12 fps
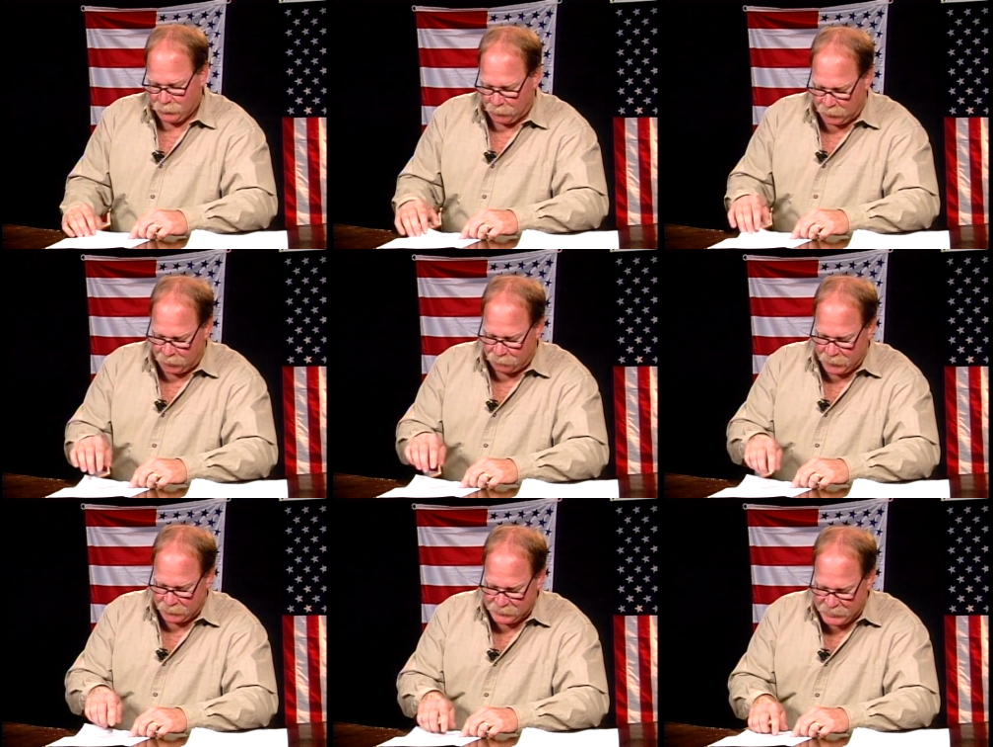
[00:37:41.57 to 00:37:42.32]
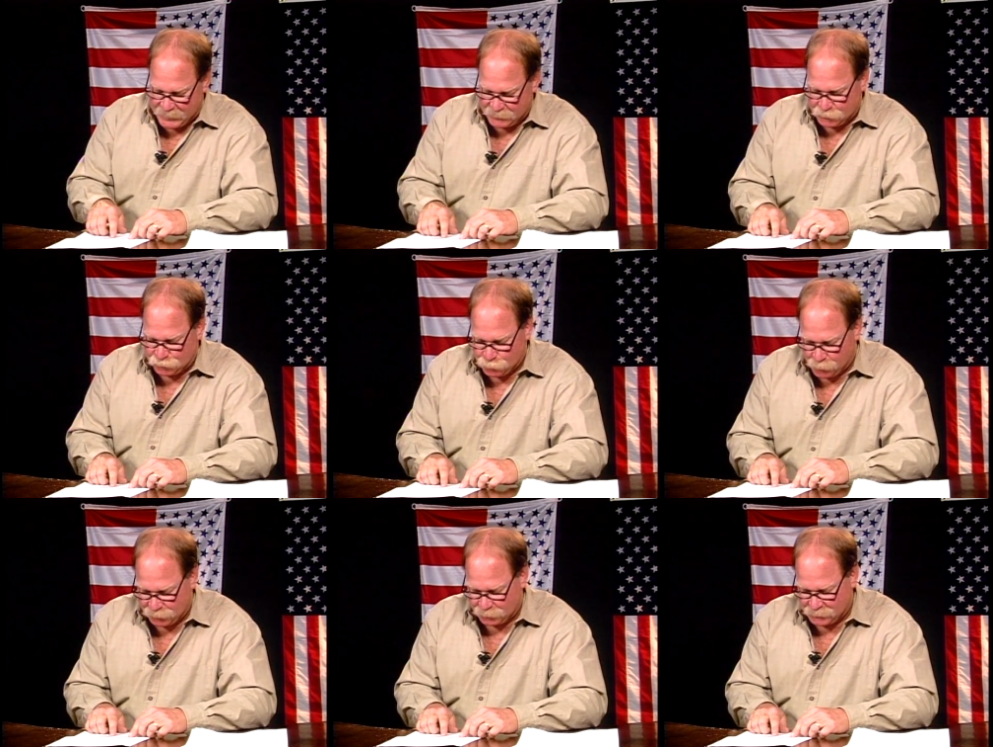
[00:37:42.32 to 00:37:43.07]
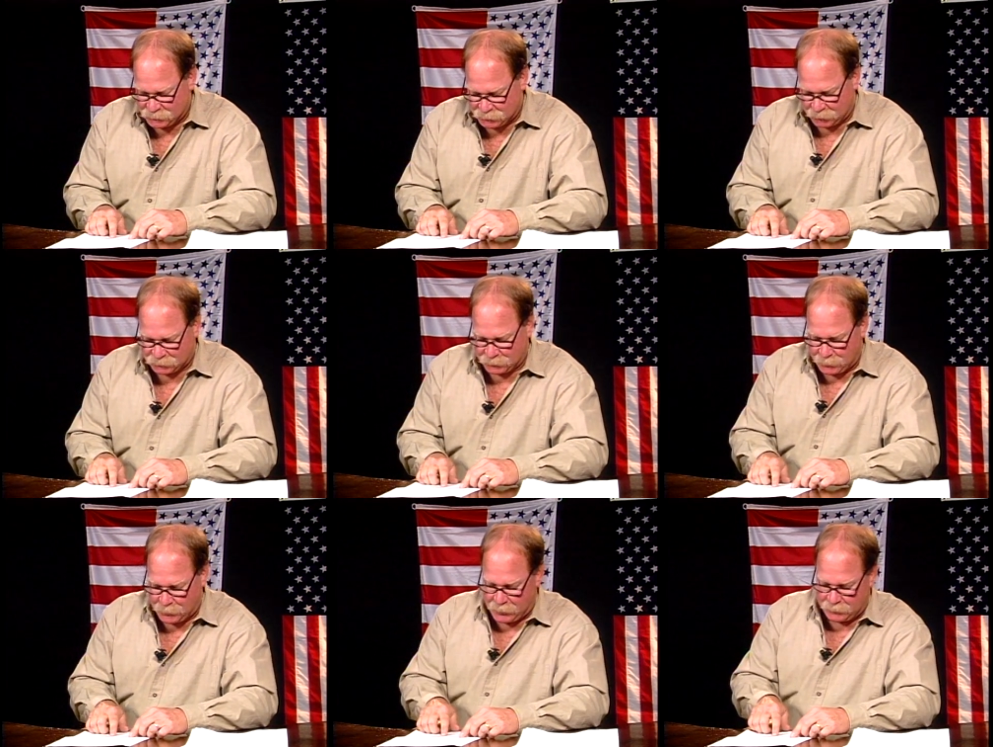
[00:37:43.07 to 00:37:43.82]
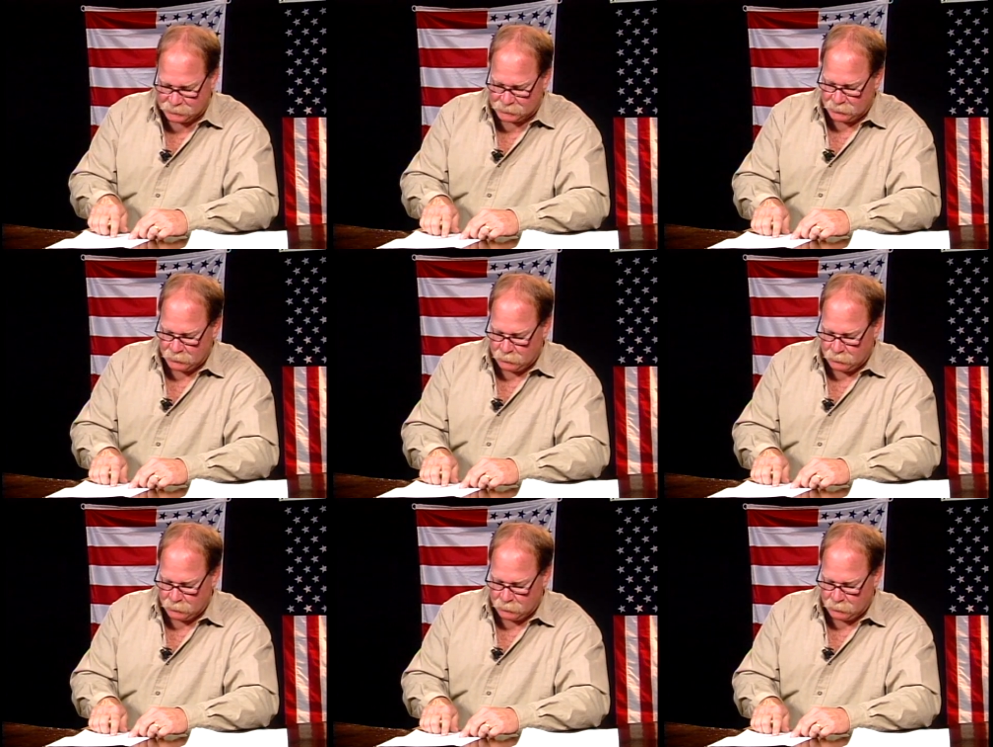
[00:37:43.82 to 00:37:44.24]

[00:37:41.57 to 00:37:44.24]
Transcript: on that 8,206 guards,